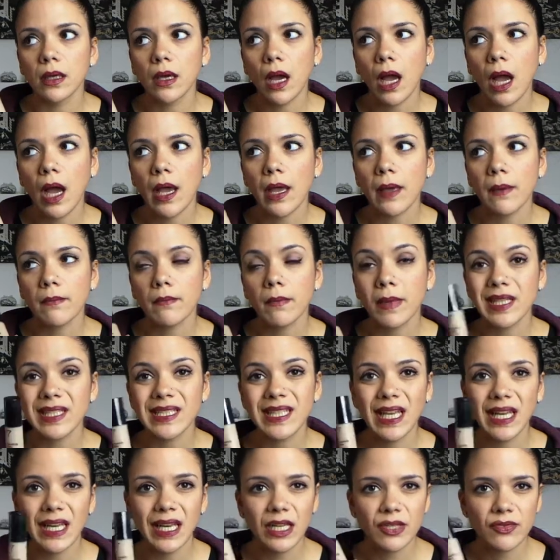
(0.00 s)
my
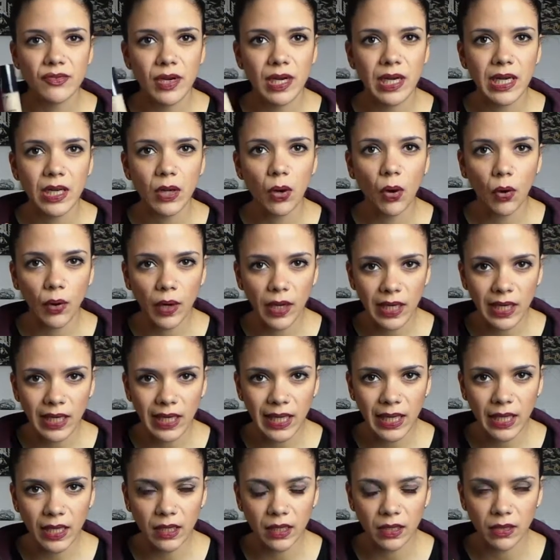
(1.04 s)
skin gets really
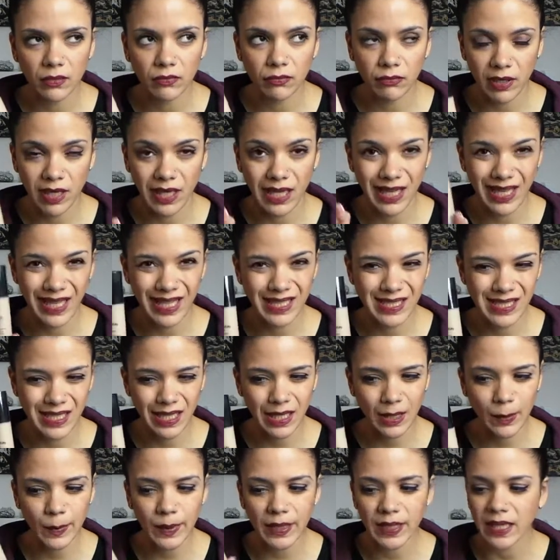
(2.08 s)
oily really
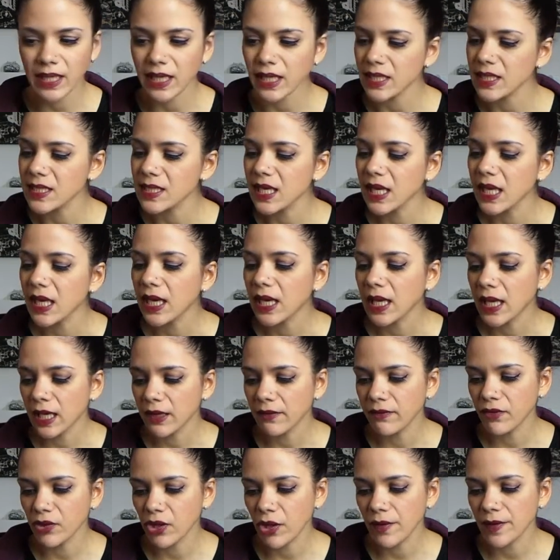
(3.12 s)
easily with this,
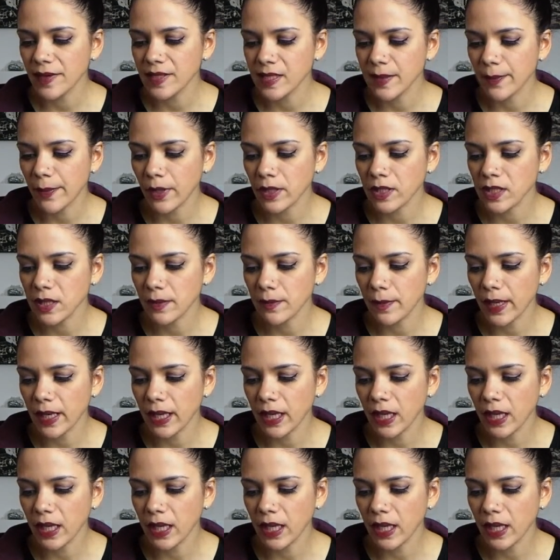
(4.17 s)
even though it's supposed to